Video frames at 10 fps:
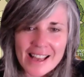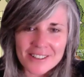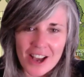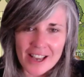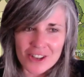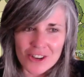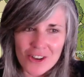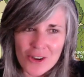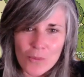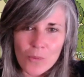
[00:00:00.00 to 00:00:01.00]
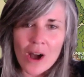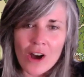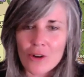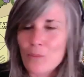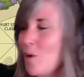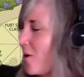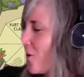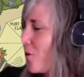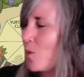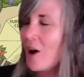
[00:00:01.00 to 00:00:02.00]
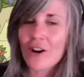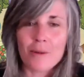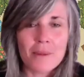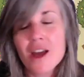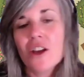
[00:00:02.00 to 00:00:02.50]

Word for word: end IQ. Welcome, welcome, welcome.